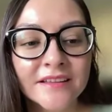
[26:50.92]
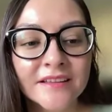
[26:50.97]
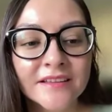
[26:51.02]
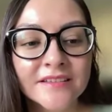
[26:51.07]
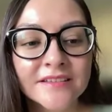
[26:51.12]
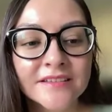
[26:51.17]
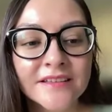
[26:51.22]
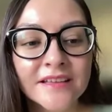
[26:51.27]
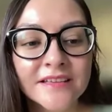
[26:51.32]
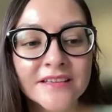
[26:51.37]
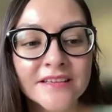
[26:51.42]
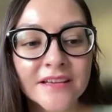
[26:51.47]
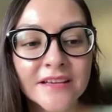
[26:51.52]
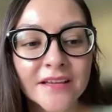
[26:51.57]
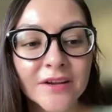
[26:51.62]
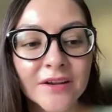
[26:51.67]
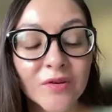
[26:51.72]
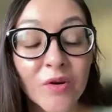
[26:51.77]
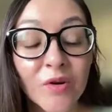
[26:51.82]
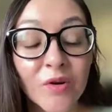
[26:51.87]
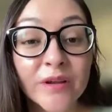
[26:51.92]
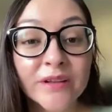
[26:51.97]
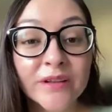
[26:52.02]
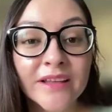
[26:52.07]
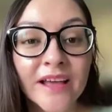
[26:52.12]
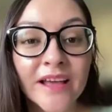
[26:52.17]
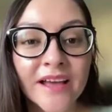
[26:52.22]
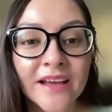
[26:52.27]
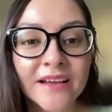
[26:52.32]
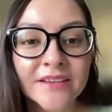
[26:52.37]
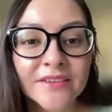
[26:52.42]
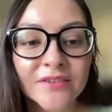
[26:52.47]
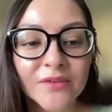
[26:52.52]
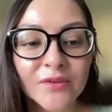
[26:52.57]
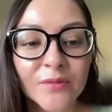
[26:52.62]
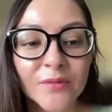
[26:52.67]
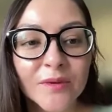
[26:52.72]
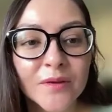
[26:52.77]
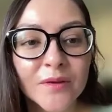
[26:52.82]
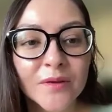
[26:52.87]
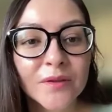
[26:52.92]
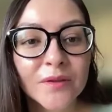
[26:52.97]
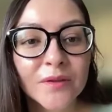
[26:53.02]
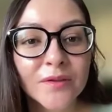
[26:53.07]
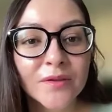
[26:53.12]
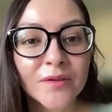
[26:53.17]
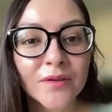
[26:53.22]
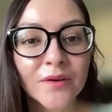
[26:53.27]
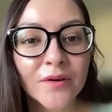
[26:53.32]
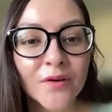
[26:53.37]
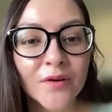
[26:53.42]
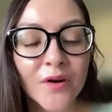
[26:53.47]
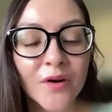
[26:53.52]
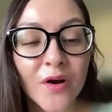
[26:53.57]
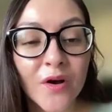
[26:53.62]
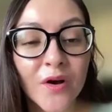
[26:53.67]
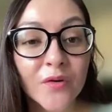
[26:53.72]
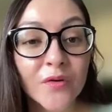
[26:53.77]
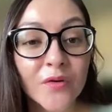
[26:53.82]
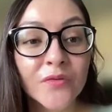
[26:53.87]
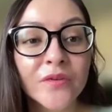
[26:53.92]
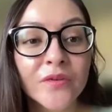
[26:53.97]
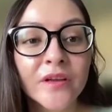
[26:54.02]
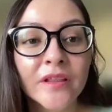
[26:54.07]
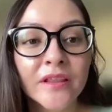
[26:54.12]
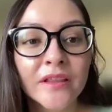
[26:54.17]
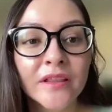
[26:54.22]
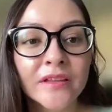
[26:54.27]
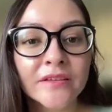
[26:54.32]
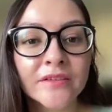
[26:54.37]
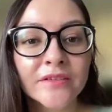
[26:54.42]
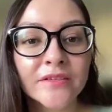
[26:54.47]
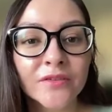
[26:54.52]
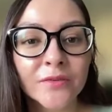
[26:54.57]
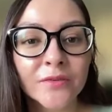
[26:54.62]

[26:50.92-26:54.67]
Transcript: it's such a heroic act to be with our own feelings,